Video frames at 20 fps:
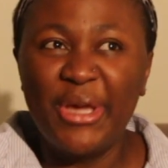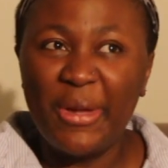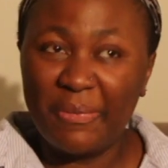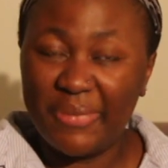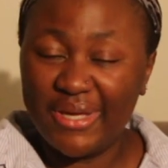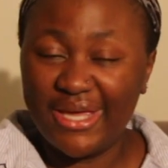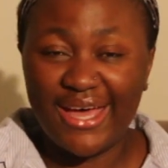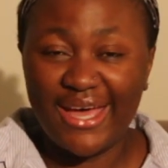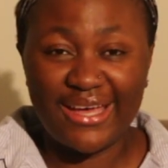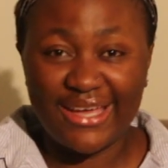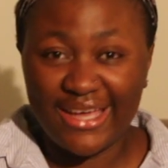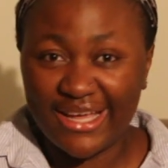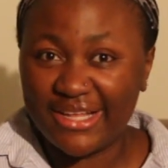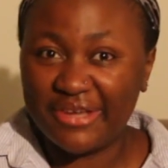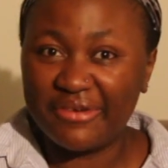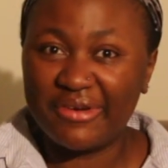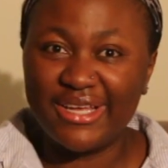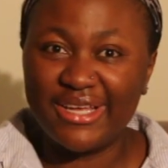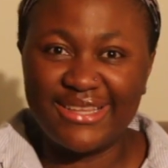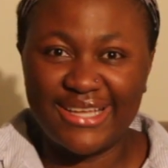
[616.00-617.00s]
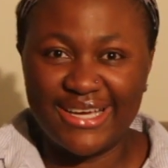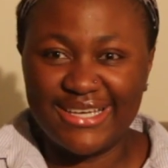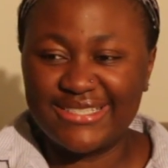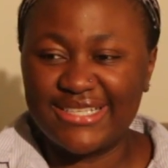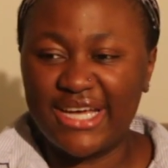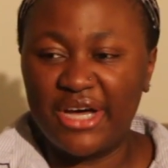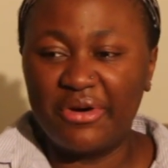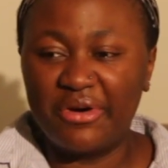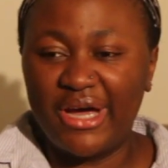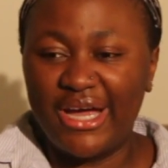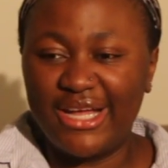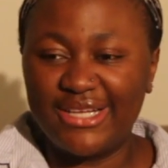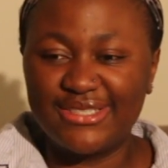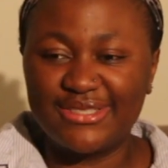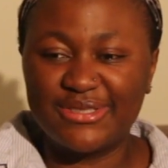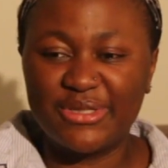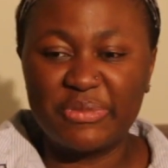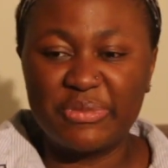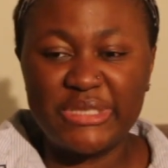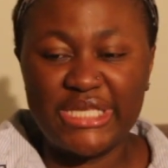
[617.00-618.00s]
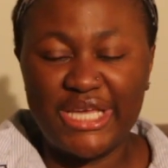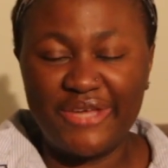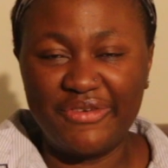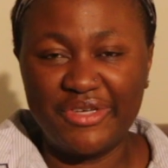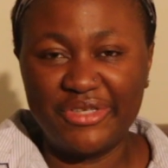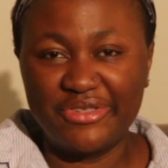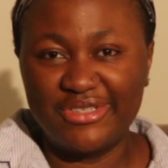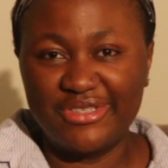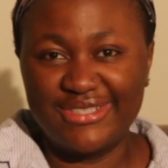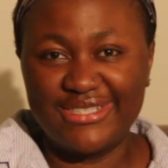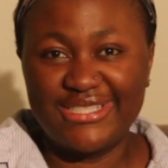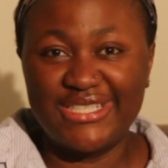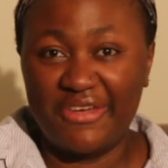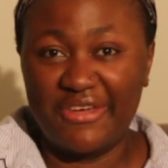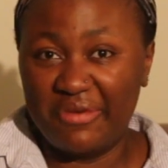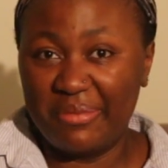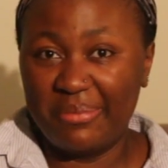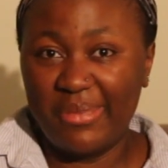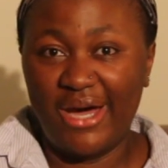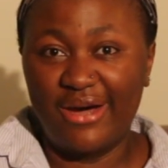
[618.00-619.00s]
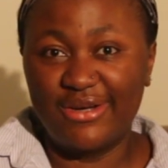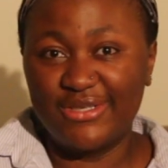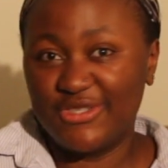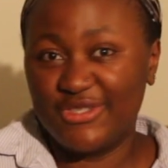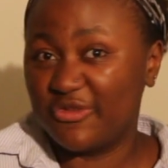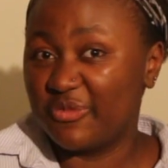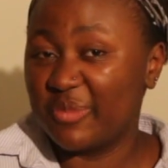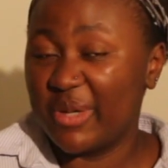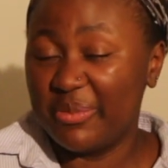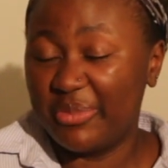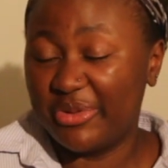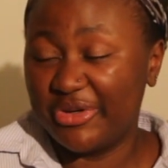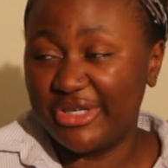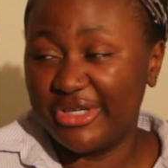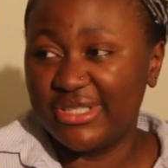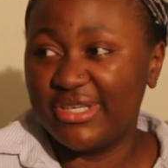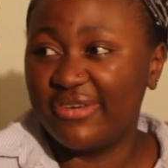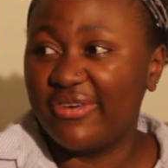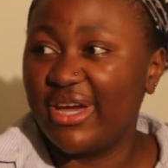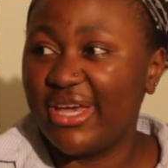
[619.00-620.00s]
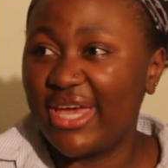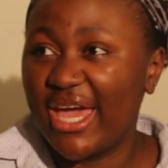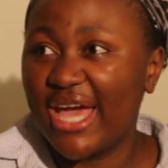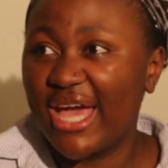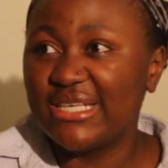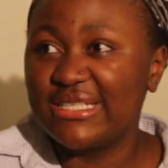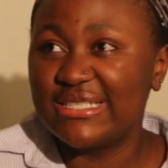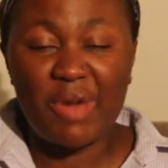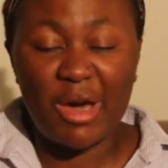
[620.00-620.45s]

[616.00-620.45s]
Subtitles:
But yeah, anyway, that is how I ended up saving another £7 off my boiler, I guess.